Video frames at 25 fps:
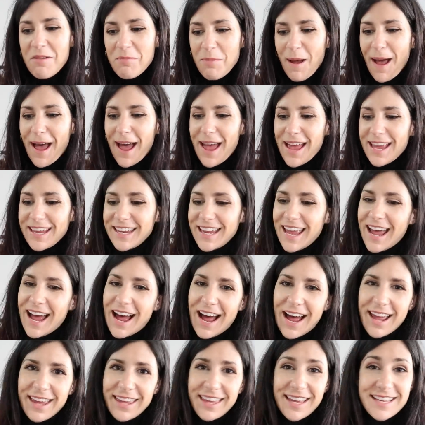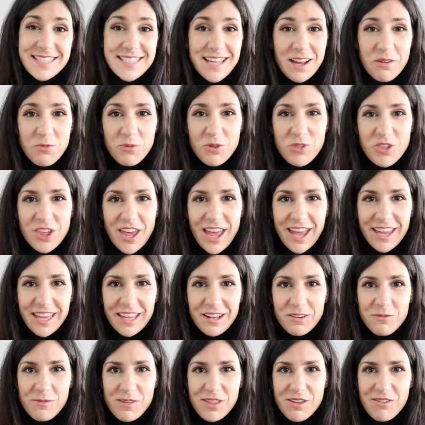But yeah, I guess I will check
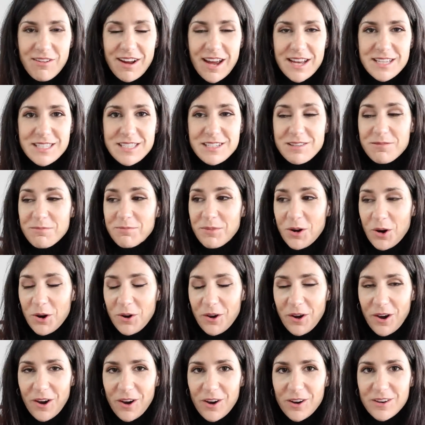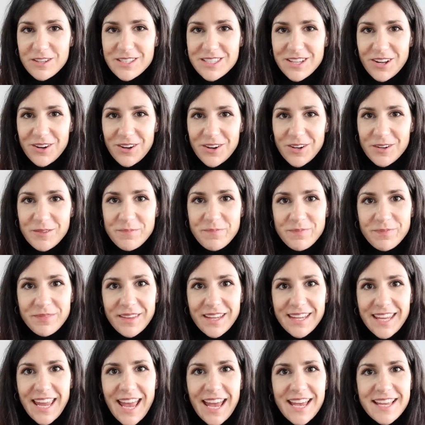in with you guys tomorrow. So
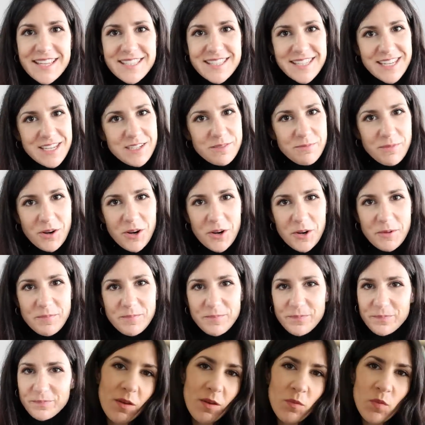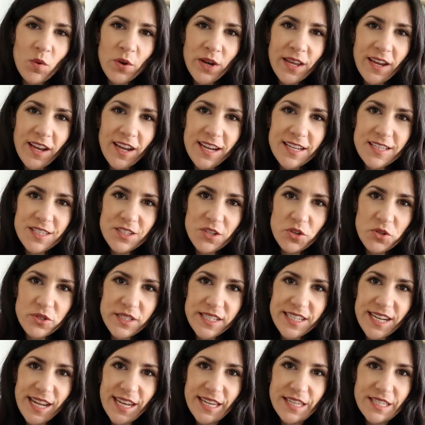yeah, see you tomorrow. Morning guys, so
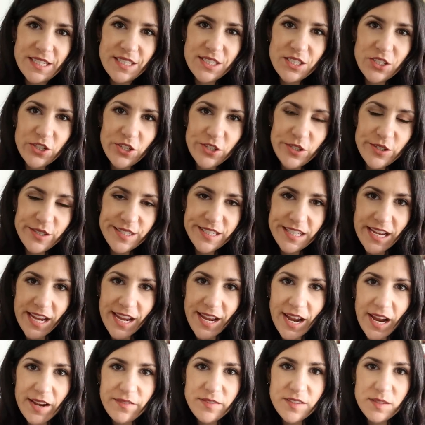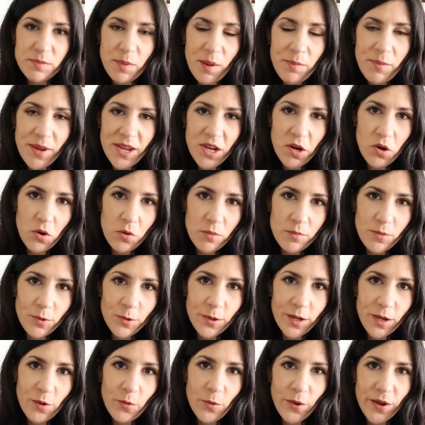today is Tuesday. I've spent my whole
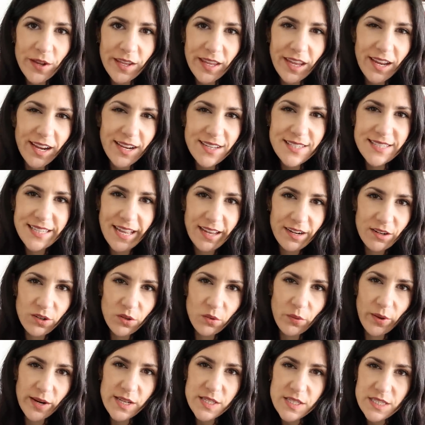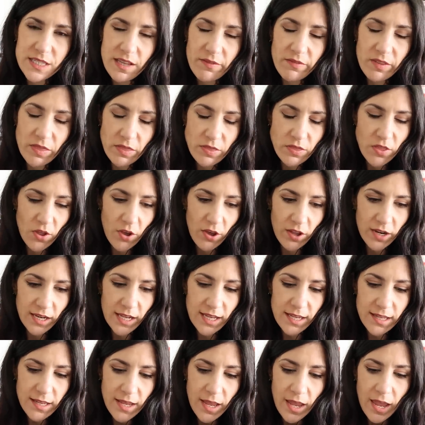morning working. I started around
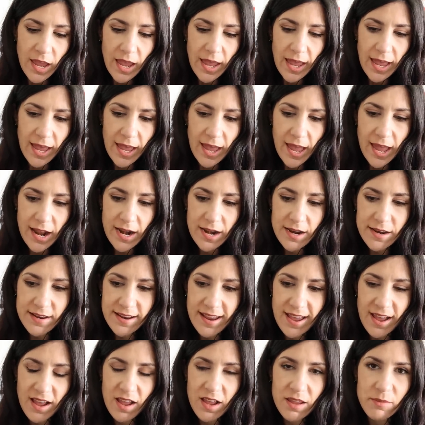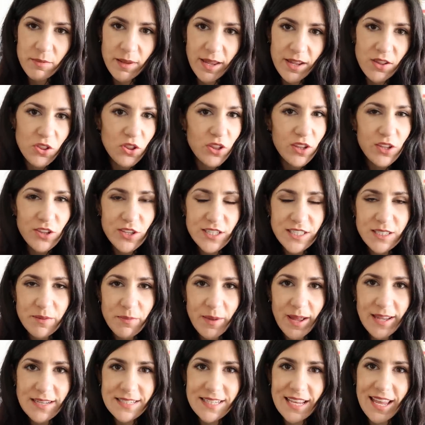7:30 and now I'm actually just
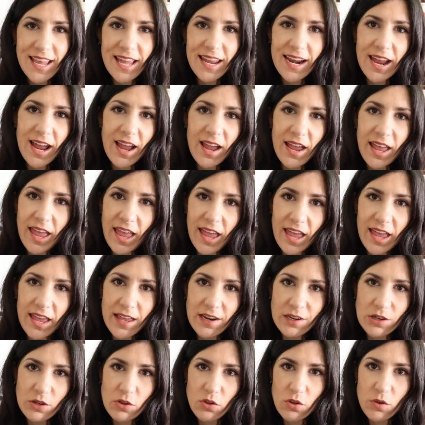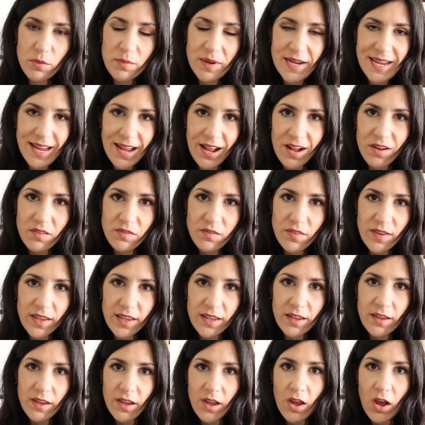about to head out and shoot my
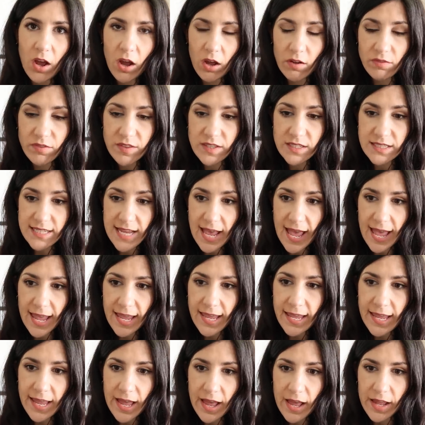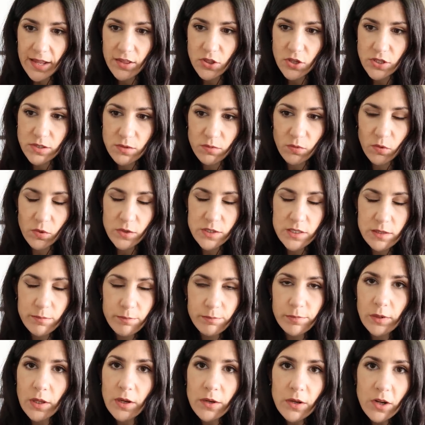outfit of the day just for
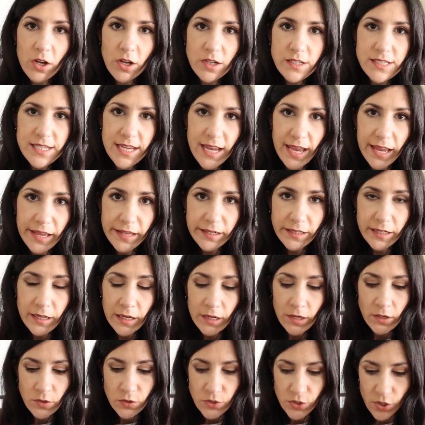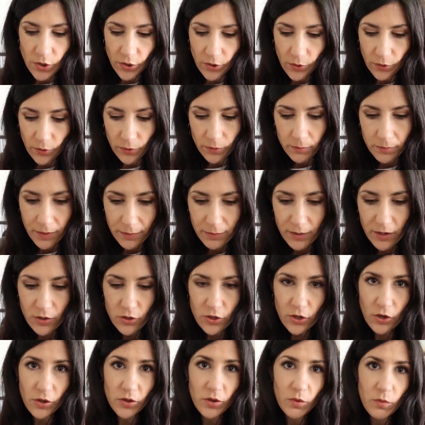some blog content. So maybe I'll
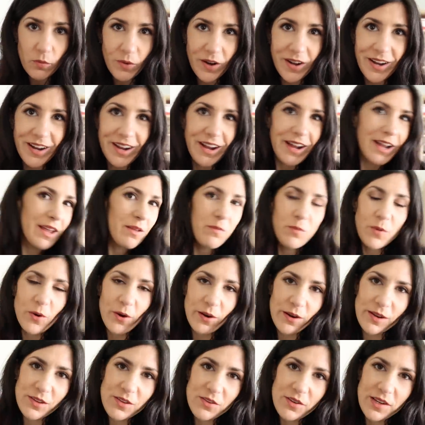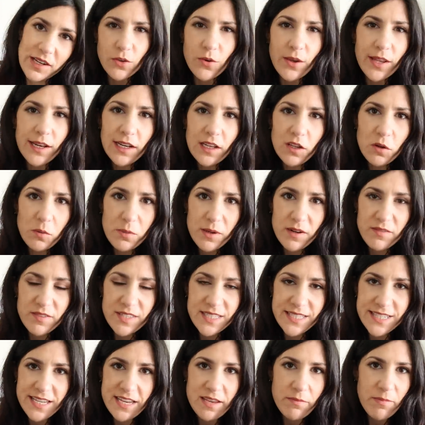show you what I'm wearing. You get a little bit of a
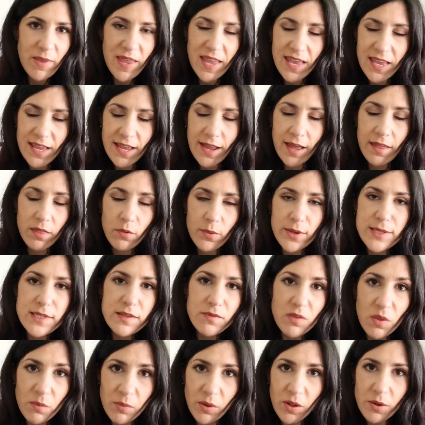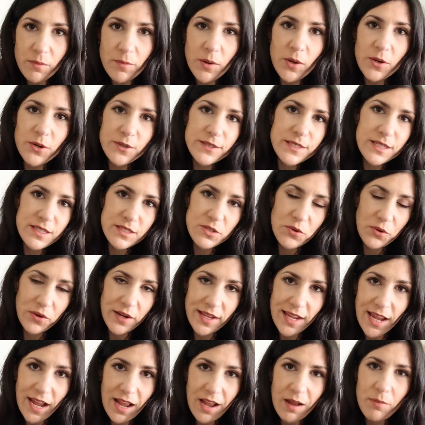sneak peek. Otherwise, if the blog post is
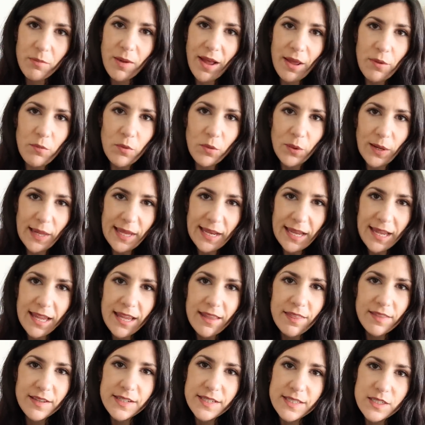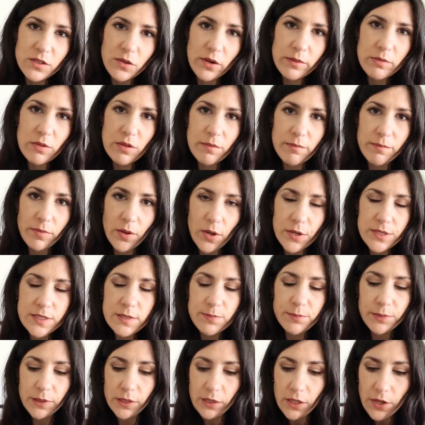already up, I will link it in the description
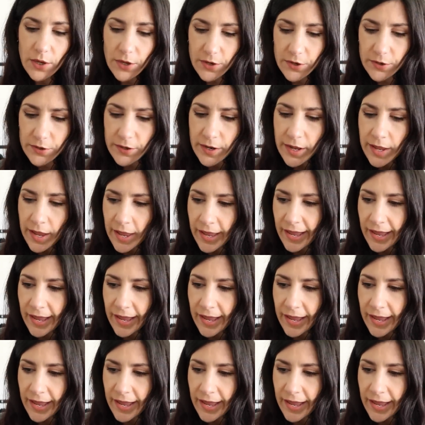box below.